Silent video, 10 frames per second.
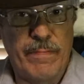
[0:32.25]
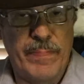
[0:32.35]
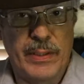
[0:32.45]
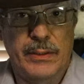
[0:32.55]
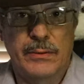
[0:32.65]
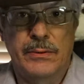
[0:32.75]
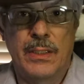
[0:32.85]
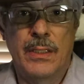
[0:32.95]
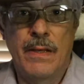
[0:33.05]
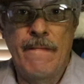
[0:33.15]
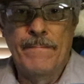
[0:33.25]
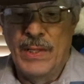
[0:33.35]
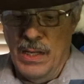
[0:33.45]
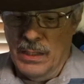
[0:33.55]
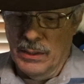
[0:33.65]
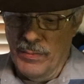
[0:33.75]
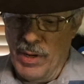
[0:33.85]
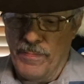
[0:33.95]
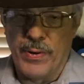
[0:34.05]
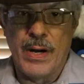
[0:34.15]
build
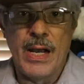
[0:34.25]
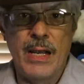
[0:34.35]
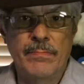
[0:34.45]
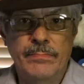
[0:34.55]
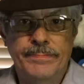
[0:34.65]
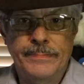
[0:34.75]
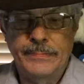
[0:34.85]
Liberty Prime